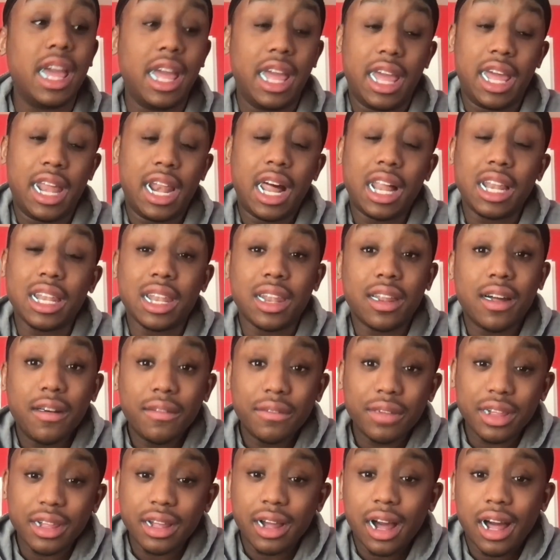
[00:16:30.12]
And I
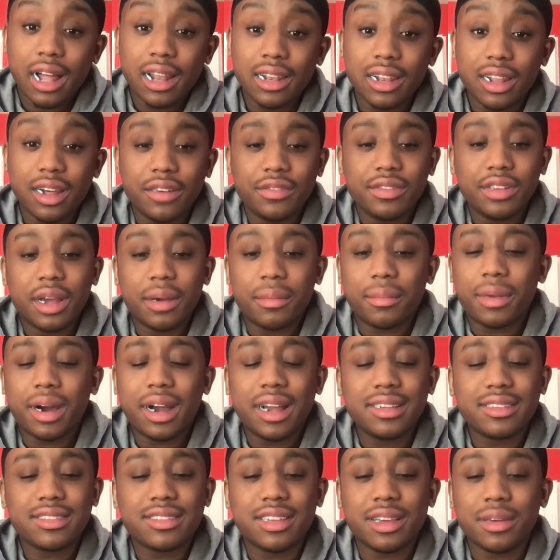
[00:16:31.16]
love it. I love that
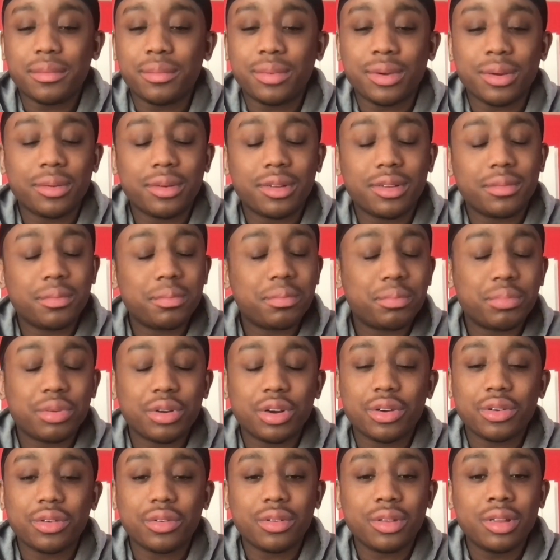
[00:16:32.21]
mindset. But,
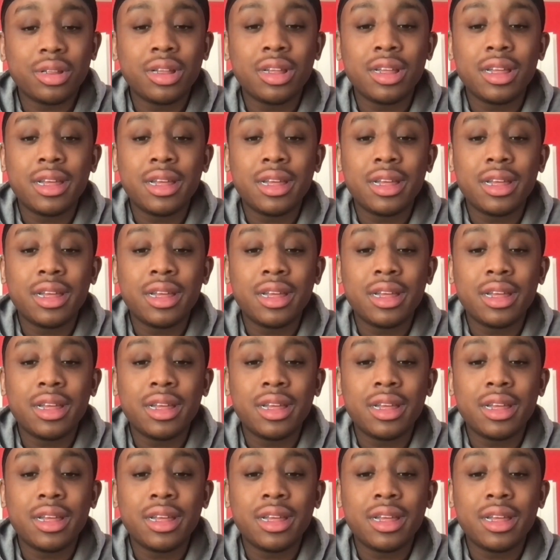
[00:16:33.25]
bro,